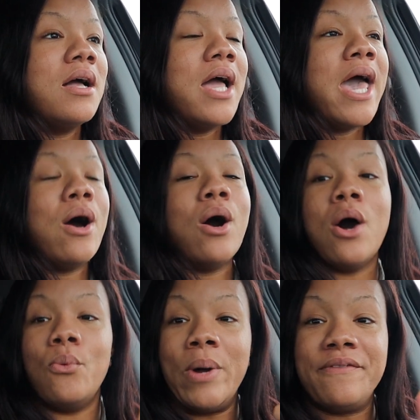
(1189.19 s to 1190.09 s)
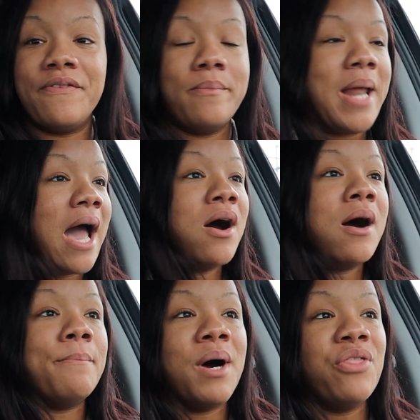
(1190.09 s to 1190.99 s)
hell, a week from
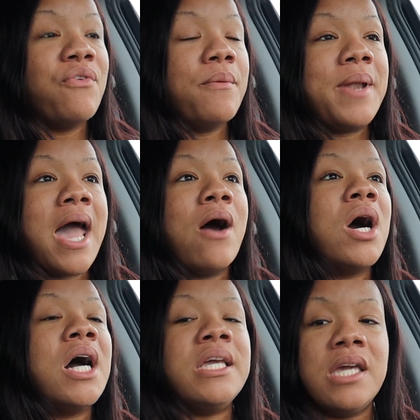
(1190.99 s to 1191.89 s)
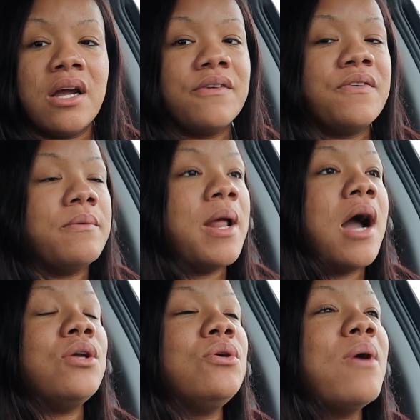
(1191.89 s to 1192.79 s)
now, a month from now, a year from
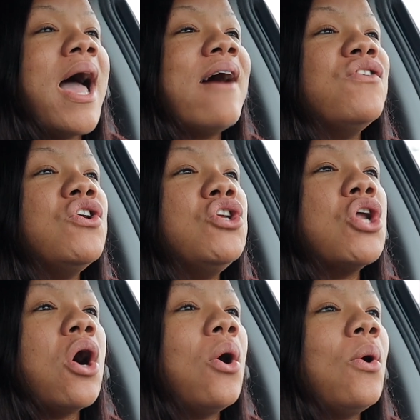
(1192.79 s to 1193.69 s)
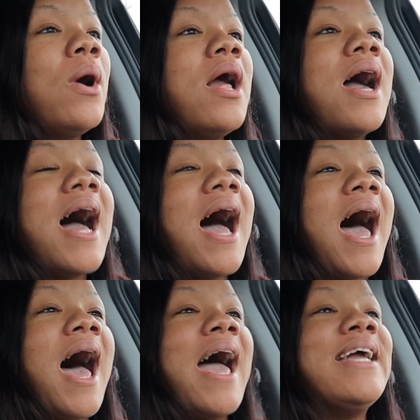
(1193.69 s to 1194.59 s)
now. You have no
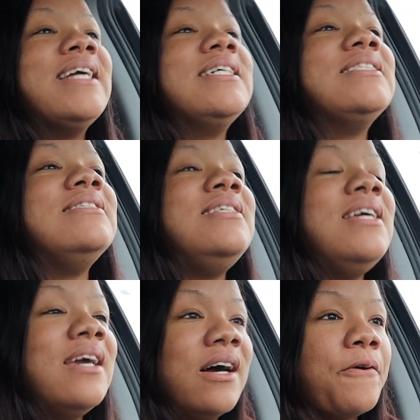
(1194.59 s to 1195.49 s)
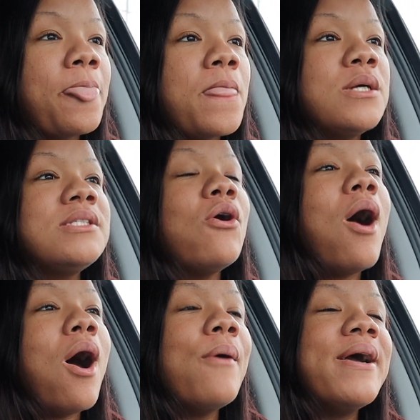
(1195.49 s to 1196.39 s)
idea. So
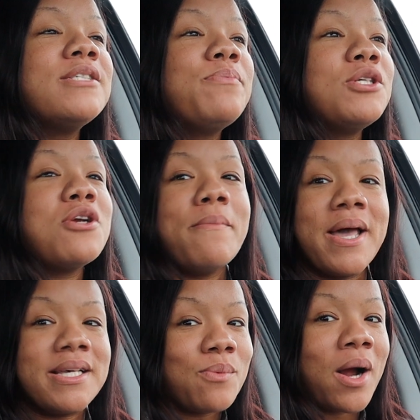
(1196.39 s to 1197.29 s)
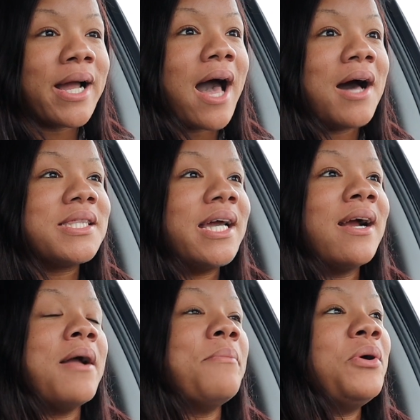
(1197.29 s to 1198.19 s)
always put your best work out
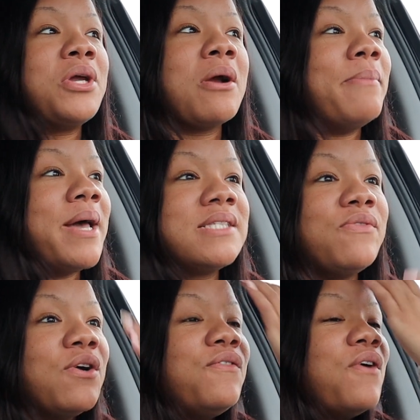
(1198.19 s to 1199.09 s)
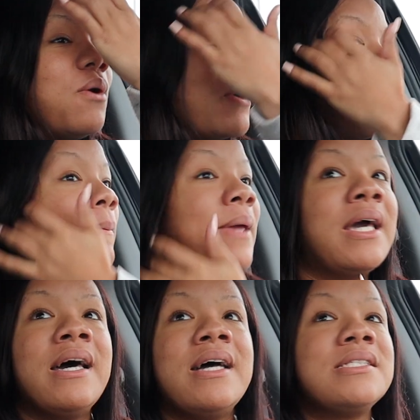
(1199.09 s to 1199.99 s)
there and put your best foot forward,
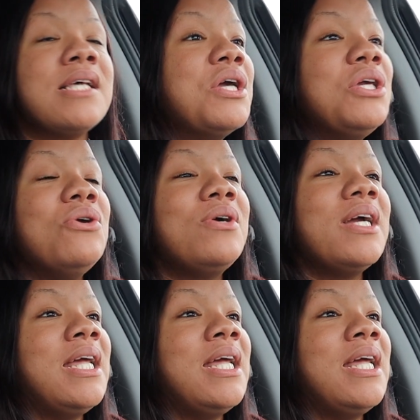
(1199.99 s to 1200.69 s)
because you can